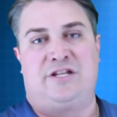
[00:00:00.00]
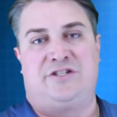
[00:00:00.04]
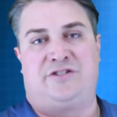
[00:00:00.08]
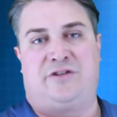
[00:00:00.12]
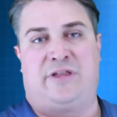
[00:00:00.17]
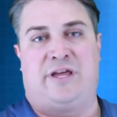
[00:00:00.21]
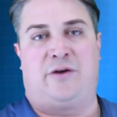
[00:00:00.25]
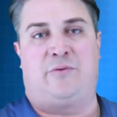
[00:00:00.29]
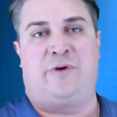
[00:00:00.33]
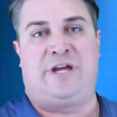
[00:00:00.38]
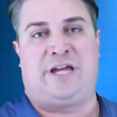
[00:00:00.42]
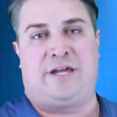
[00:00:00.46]

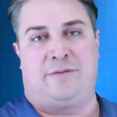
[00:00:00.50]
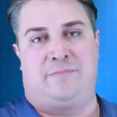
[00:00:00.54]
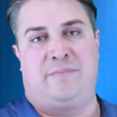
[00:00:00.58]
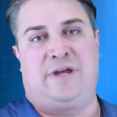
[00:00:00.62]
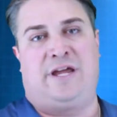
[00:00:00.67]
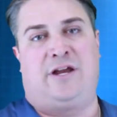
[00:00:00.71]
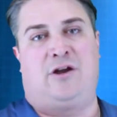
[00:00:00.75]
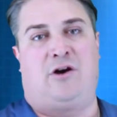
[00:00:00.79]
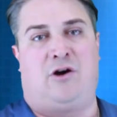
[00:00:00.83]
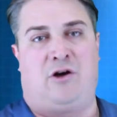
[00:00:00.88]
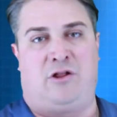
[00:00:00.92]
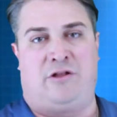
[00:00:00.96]
so that we can
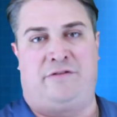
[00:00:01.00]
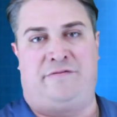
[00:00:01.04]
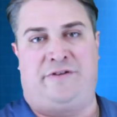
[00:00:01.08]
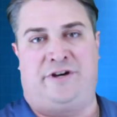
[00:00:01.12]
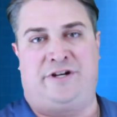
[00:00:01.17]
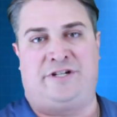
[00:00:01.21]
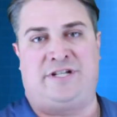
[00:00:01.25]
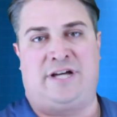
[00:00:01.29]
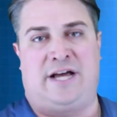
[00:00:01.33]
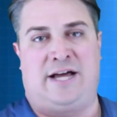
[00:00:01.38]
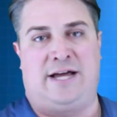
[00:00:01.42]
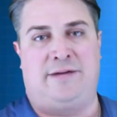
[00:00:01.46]
meet all of
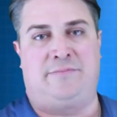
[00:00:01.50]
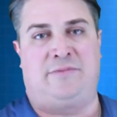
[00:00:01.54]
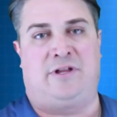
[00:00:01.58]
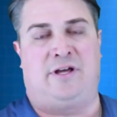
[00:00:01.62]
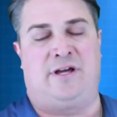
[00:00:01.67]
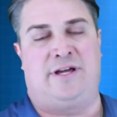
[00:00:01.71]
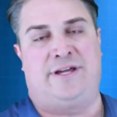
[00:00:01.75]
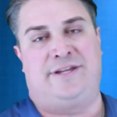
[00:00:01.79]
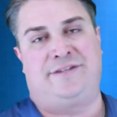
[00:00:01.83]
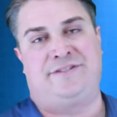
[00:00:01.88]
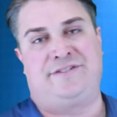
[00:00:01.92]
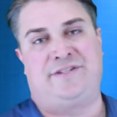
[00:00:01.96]
your
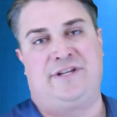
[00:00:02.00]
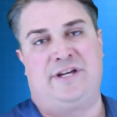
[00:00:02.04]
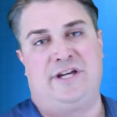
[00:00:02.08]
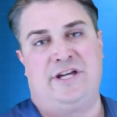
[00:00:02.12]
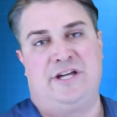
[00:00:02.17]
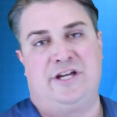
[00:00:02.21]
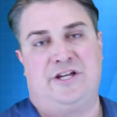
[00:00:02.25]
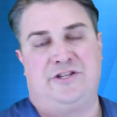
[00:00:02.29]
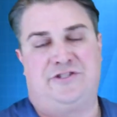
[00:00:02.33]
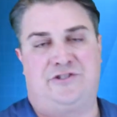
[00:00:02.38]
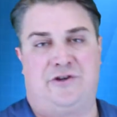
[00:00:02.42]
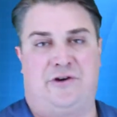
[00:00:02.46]
timelines.
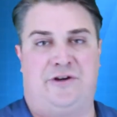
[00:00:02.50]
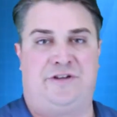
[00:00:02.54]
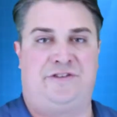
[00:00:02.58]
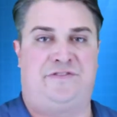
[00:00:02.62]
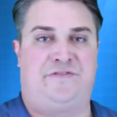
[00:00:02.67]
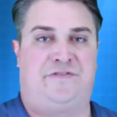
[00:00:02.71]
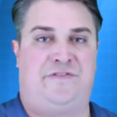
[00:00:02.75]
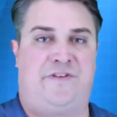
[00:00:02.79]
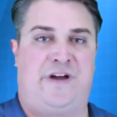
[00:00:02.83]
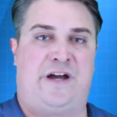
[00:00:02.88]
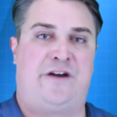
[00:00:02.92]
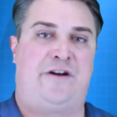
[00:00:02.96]
So it's
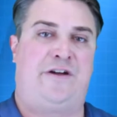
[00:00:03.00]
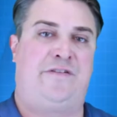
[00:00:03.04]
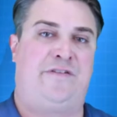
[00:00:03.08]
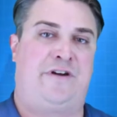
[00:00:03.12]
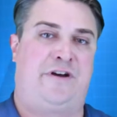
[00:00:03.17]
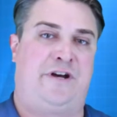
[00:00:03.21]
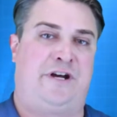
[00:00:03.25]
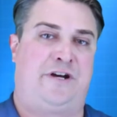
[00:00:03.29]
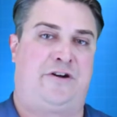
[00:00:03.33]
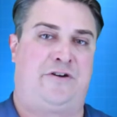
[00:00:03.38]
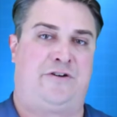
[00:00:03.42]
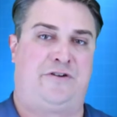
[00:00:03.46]
very,
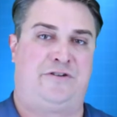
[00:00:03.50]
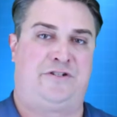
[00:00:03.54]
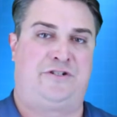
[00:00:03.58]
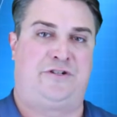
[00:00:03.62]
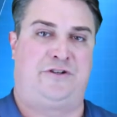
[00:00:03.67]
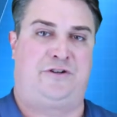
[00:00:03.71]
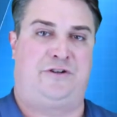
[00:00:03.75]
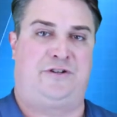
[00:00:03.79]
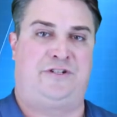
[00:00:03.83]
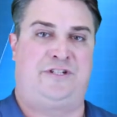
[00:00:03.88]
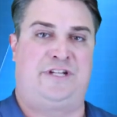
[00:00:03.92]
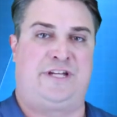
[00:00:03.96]
very
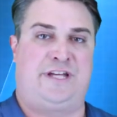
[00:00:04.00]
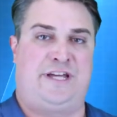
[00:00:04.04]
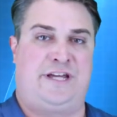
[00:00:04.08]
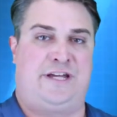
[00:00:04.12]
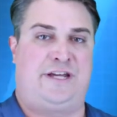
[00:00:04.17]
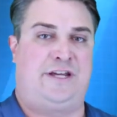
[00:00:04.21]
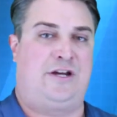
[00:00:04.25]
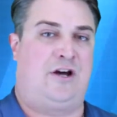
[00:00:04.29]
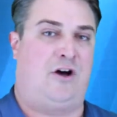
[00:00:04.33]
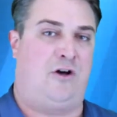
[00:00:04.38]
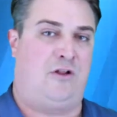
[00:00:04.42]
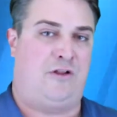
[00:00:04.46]
crucial to
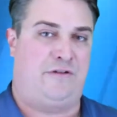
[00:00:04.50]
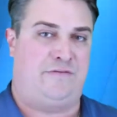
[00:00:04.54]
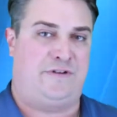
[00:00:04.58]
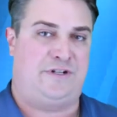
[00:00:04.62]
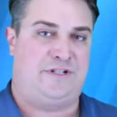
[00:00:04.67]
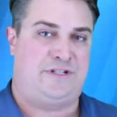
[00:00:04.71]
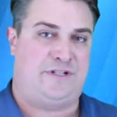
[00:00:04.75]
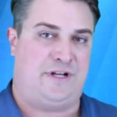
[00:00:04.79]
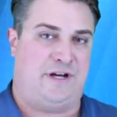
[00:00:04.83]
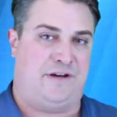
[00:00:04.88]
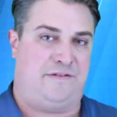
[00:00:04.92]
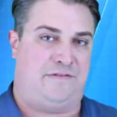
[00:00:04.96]
get all of
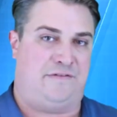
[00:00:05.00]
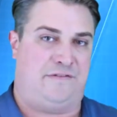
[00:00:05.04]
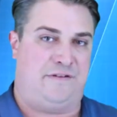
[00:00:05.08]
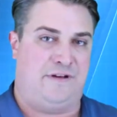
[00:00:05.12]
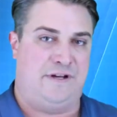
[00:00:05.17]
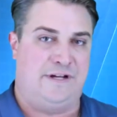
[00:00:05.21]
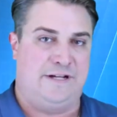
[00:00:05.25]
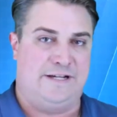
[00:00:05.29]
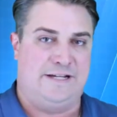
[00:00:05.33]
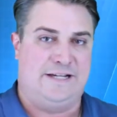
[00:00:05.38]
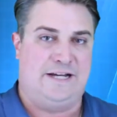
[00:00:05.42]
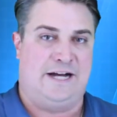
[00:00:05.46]
your stuff
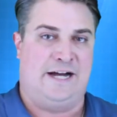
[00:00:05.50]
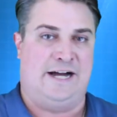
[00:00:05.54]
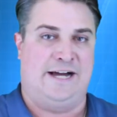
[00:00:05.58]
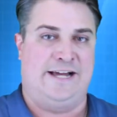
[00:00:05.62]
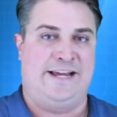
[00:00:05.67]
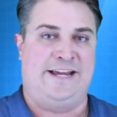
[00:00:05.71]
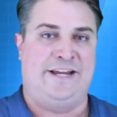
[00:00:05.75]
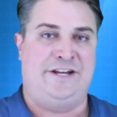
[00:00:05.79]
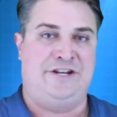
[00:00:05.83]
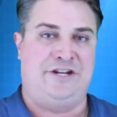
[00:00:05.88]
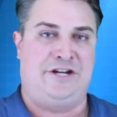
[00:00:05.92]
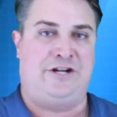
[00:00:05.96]

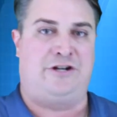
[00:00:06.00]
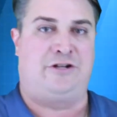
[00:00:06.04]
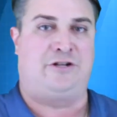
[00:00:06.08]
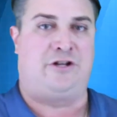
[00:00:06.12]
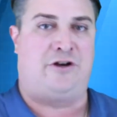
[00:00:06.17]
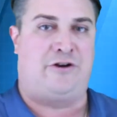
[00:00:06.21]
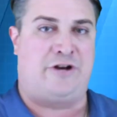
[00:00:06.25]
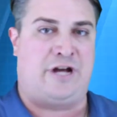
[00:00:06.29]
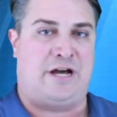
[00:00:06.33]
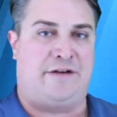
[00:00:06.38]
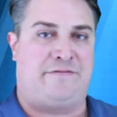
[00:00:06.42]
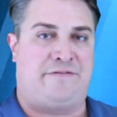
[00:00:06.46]
into your
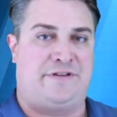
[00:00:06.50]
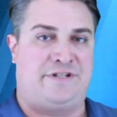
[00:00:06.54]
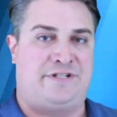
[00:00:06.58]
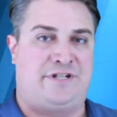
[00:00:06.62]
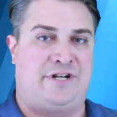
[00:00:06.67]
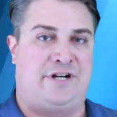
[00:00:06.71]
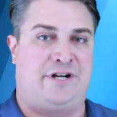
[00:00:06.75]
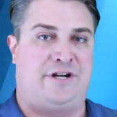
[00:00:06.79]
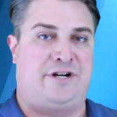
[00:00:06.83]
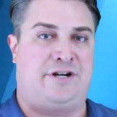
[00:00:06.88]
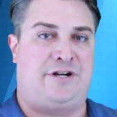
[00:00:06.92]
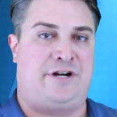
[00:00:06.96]
loan
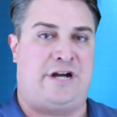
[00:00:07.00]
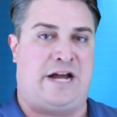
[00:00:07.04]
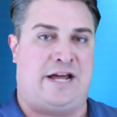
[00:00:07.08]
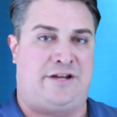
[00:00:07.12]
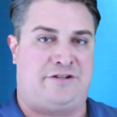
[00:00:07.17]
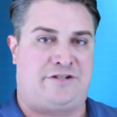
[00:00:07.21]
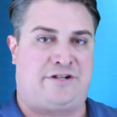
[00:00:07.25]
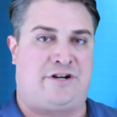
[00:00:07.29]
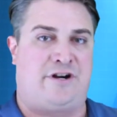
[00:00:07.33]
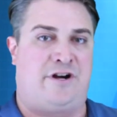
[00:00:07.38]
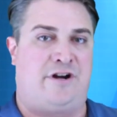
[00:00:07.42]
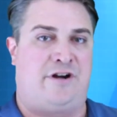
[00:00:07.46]
officer,
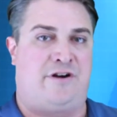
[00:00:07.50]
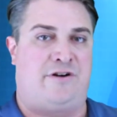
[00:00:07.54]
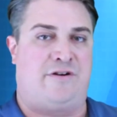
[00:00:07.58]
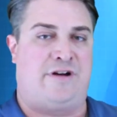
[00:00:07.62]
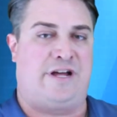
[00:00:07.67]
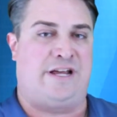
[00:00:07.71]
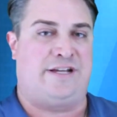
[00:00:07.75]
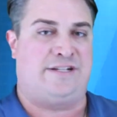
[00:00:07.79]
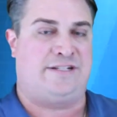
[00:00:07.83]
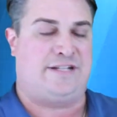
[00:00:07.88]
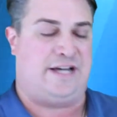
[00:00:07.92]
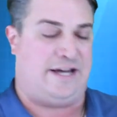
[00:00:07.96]
escrow,
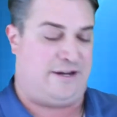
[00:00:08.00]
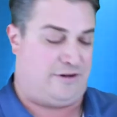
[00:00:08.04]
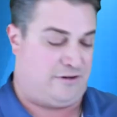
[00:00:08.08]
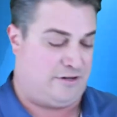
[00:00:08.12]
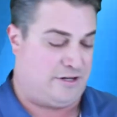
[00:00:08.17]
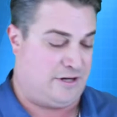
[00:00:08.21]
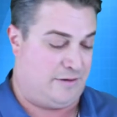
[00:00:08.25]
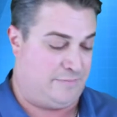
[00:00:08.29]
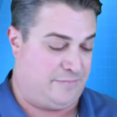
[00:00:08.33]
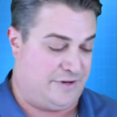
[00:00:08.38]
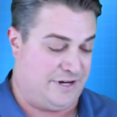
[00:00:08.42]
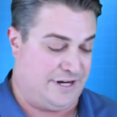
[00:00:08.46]
and title
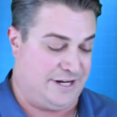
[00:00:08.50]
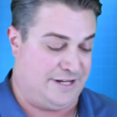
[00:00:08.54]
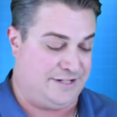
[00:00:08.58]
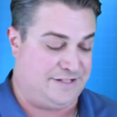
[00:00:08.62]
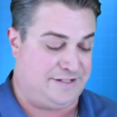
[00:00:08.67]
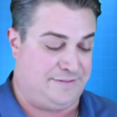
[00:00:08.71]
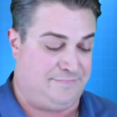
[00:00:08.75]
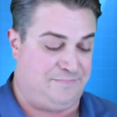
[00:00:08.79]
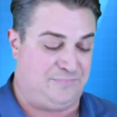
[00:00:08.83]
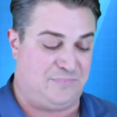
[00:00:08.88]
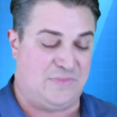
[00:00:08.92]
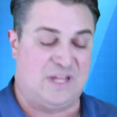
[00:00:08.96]

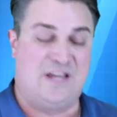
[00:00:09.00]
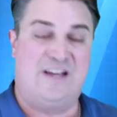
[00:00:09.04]
companies.